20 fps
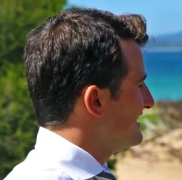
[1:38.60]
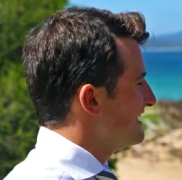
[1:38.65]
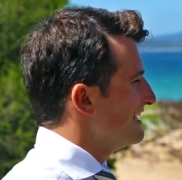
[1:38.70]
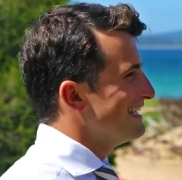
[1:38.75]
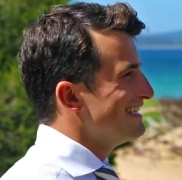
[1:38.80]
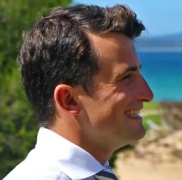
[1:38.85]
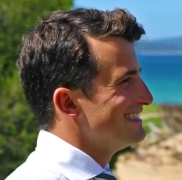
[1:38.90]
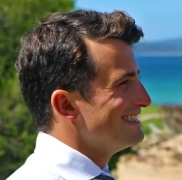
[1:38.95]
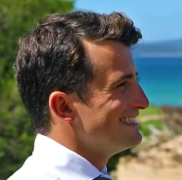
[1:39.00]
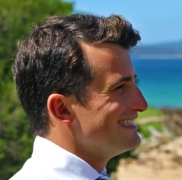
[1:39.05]

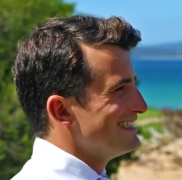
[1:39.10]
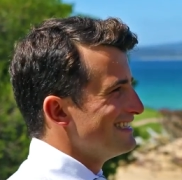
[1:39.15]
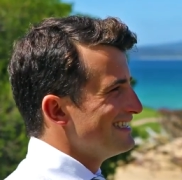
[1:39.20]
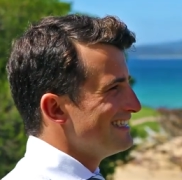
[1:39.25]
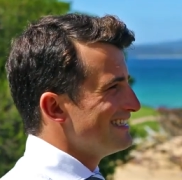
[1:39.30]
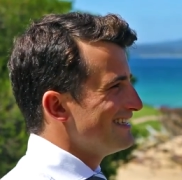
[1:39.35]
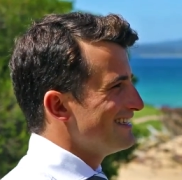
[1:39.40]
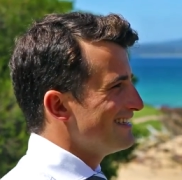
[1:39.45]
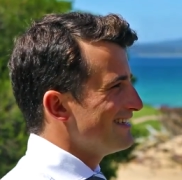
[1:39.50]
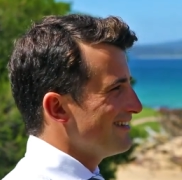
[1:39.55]
because we're not
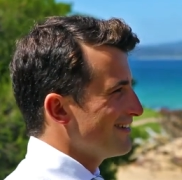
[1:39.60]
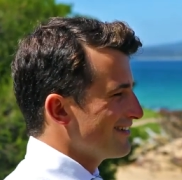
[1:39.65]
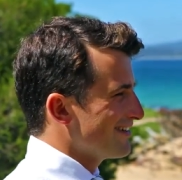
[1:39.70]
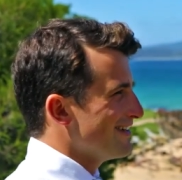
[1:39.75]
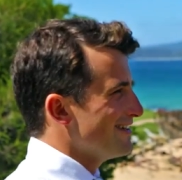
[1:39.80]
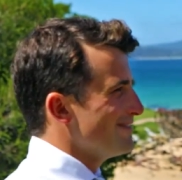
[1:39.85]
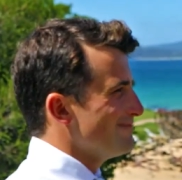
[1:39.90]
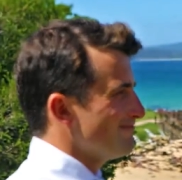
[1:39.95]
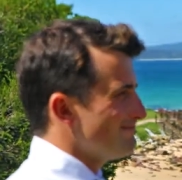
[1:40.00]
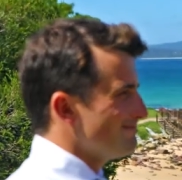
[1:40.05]
trying to sell
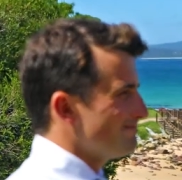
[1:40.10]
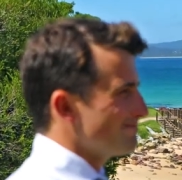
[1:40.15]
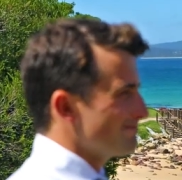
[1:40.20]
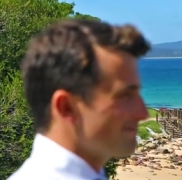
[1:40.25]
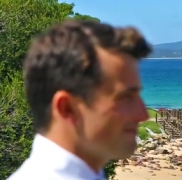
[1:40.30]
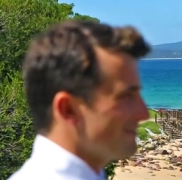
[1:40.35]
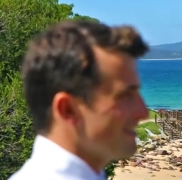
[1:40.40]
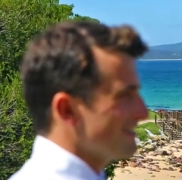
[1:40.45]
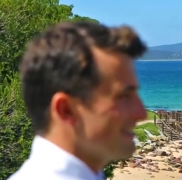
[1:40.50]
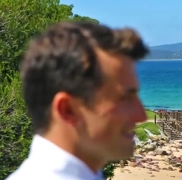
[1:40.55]

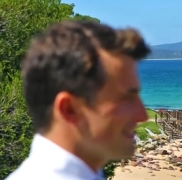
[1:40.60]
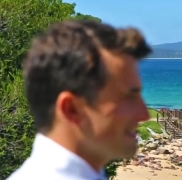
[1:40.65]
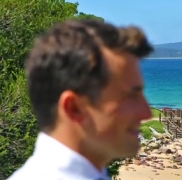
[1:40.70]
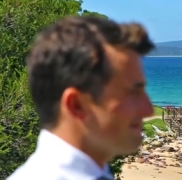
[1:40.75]
every home